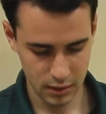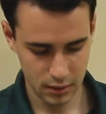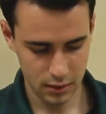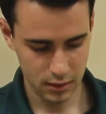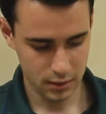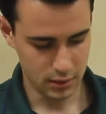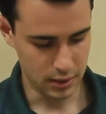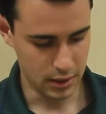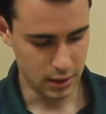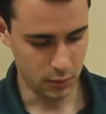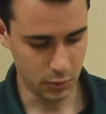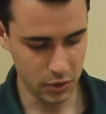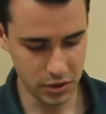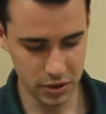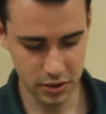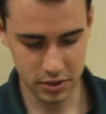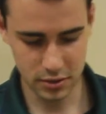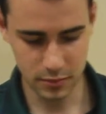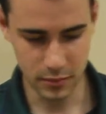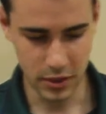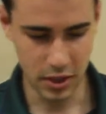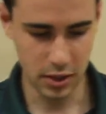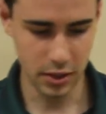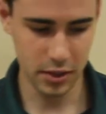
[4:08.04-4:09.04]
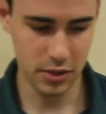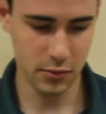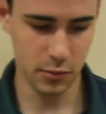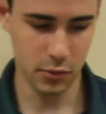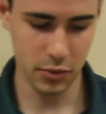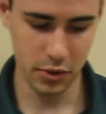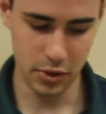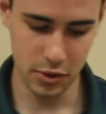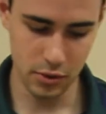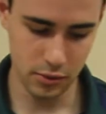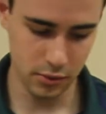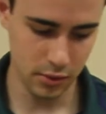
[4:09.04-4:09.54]
Now with the tamales, we're
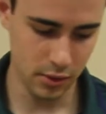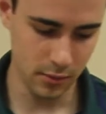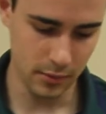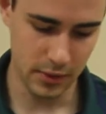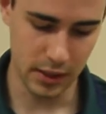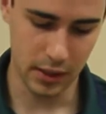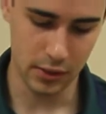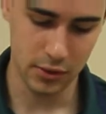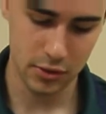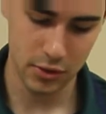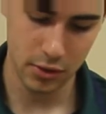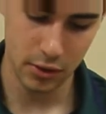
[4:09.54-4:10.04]
only doing about 2